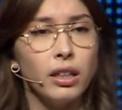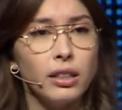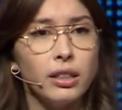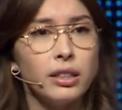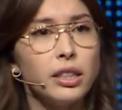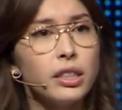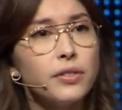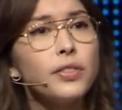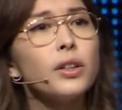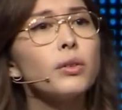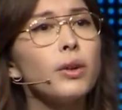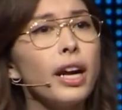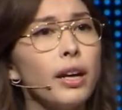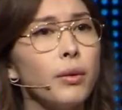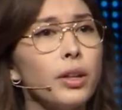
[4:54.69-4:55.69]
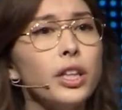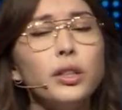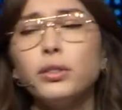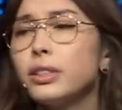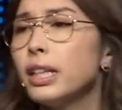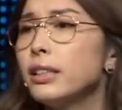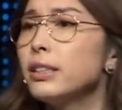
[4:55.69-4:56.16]
Does this feel right? What are you
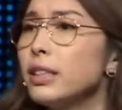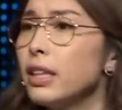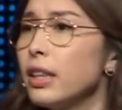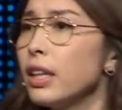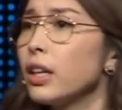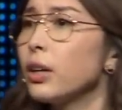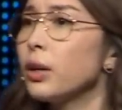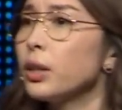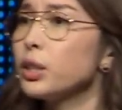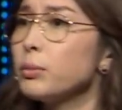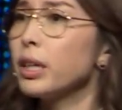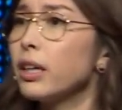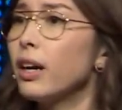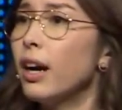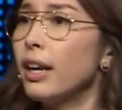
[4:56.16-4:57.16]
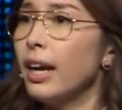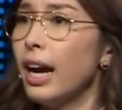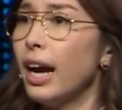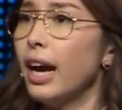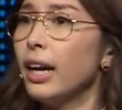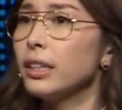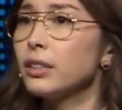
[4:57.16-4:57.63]
sensing the encouragement God
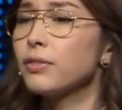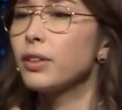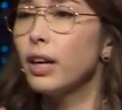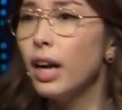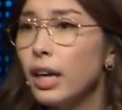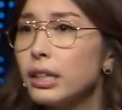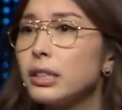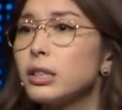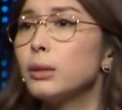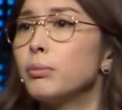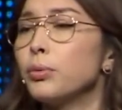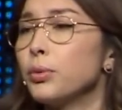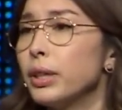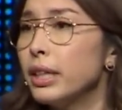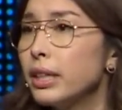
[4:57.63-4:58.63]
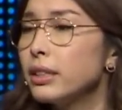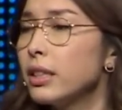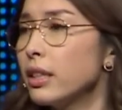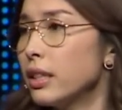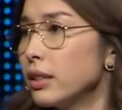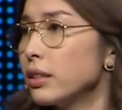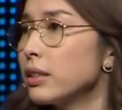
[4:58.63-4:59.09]
has for us to bring to
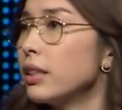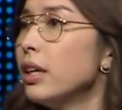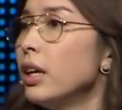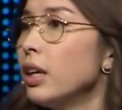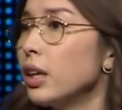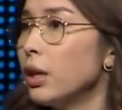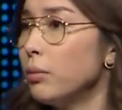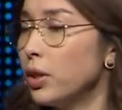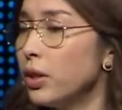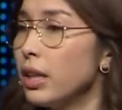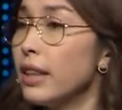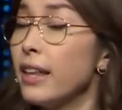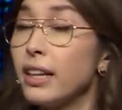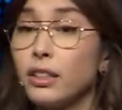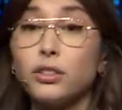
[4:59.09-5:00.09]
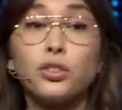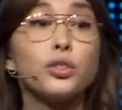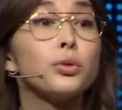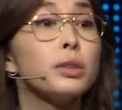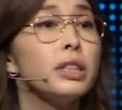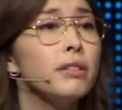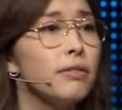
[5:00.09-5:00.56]
this community that is
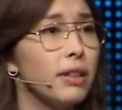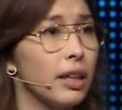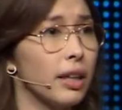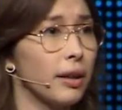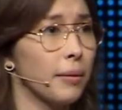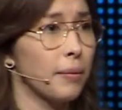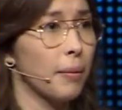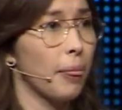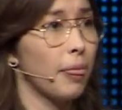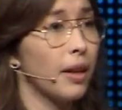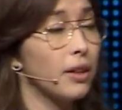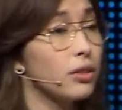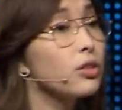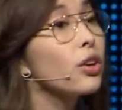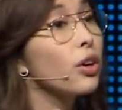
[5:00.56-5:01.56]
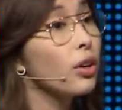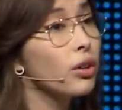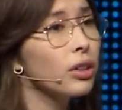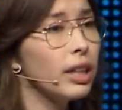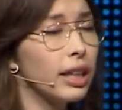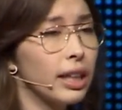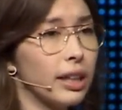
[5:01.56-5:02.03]
grieving, that is
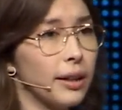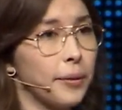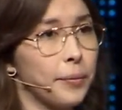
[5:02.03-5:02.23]
hurting?